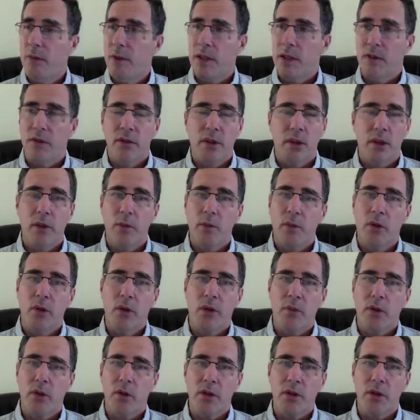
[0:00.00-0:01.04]
is a very important
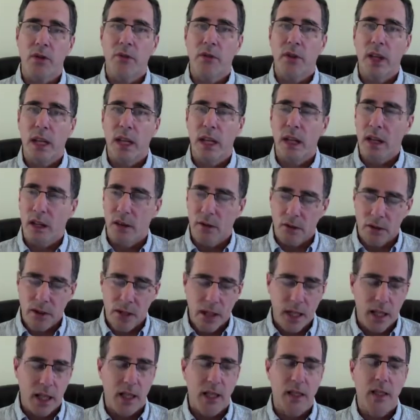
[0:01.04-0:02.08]
person to read,
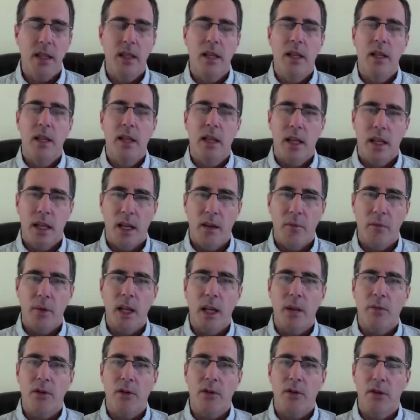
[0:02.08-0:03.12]
understand, and be
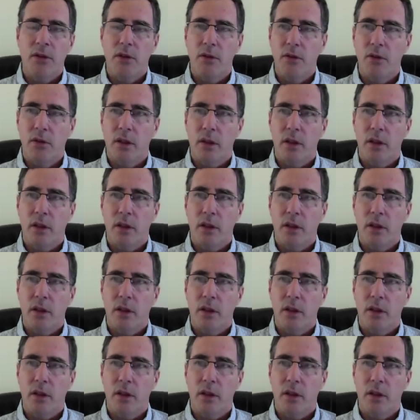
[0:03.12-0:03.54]
able to